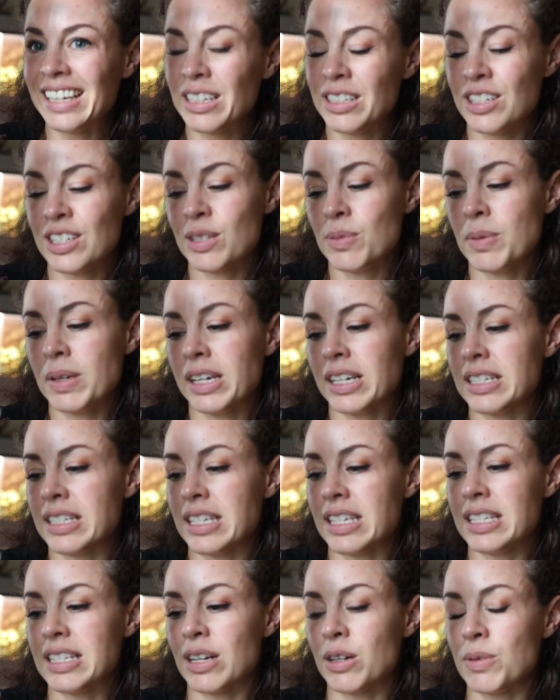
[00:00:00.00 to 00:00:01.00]
just because
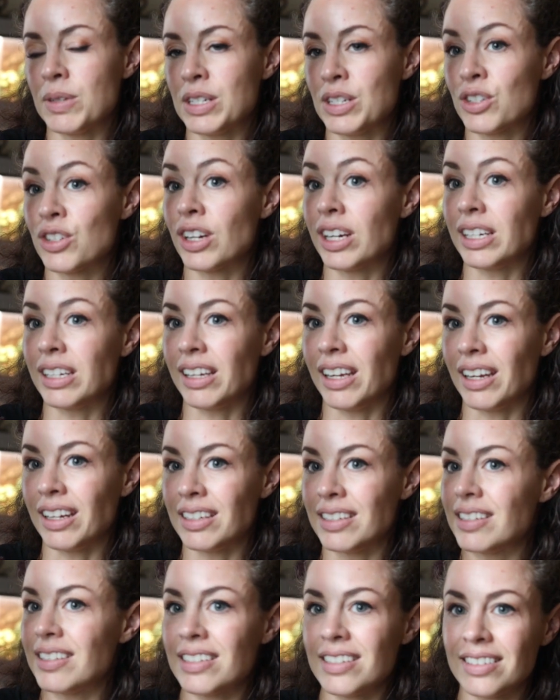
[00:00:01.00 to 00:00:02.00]
he's always trying to get
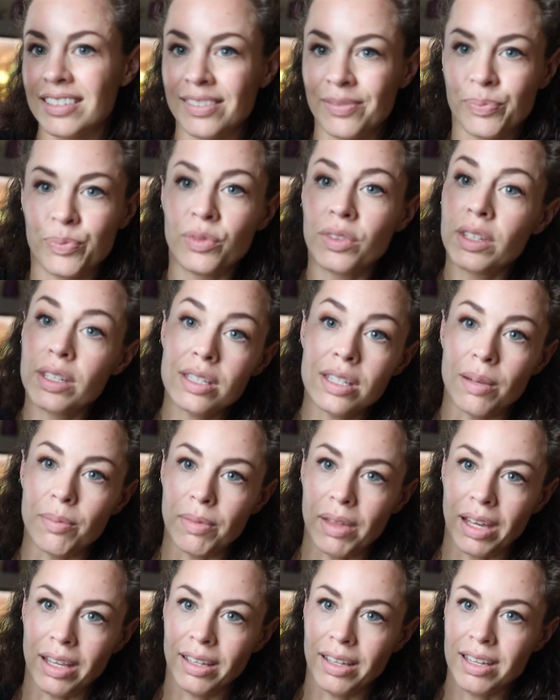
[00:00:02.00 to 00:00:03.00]
into
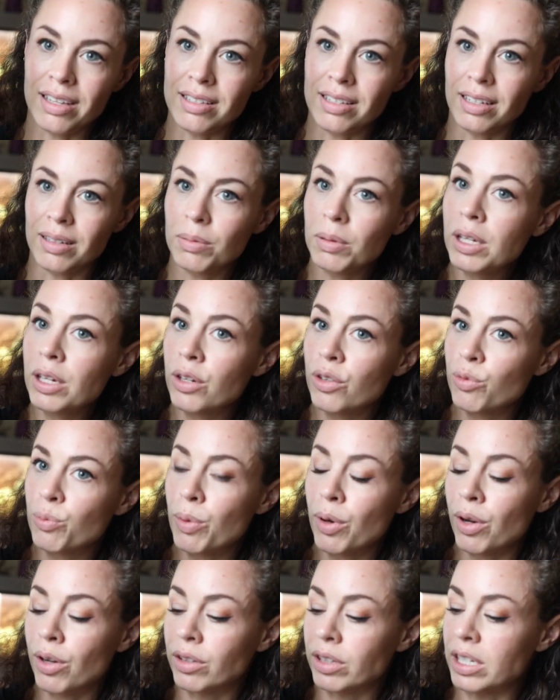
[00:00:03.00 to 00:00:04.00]
something. He's a complete
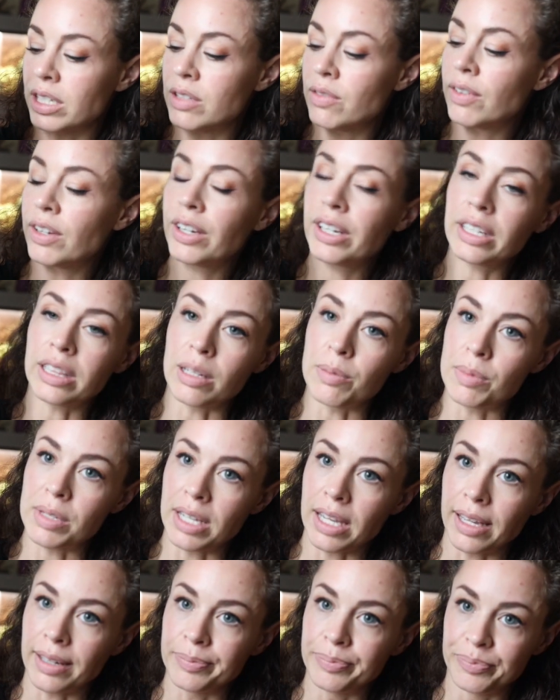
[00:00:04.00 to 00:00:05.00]
goofball. He's very
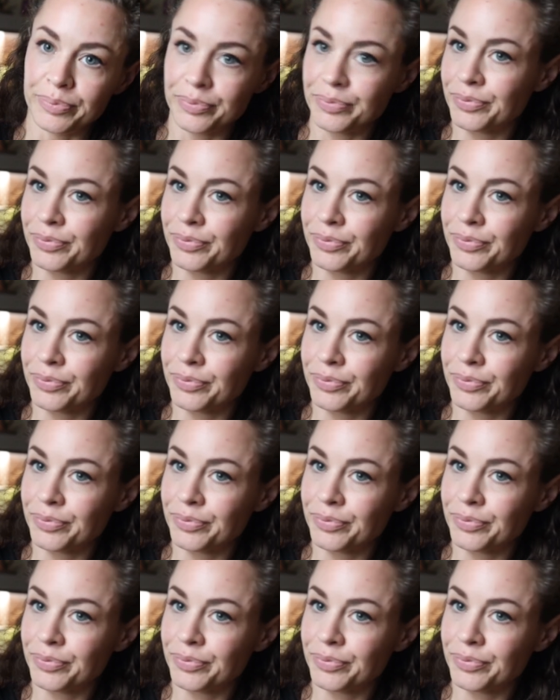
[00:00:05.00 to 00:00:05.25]
clumsy,